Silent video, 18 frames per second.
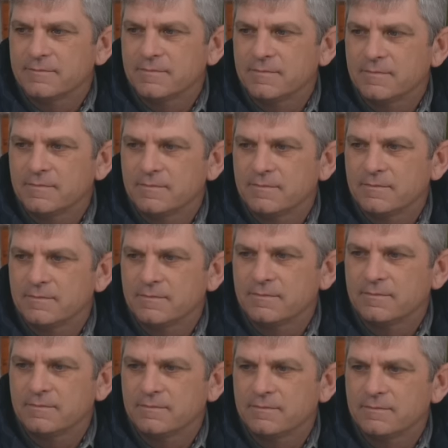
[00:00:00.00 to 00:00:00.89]

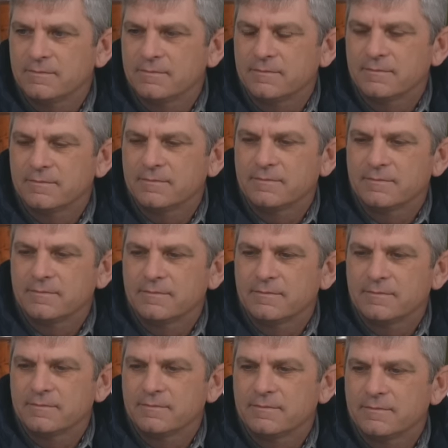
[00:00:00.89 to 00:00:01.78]

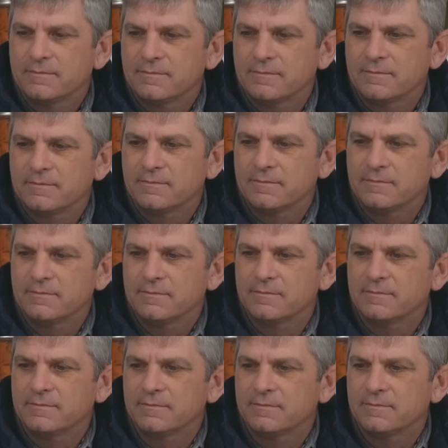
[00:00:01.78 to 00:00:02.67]

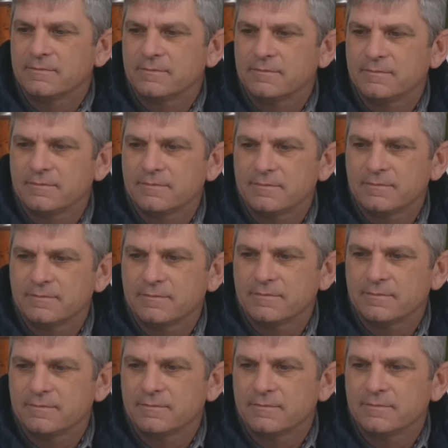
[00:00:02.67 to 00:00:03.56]

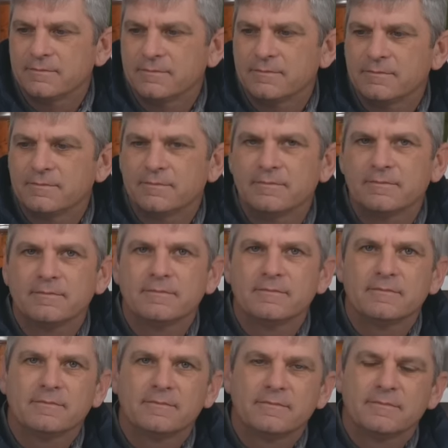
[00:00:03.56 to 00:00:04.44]
This person isn't speaking.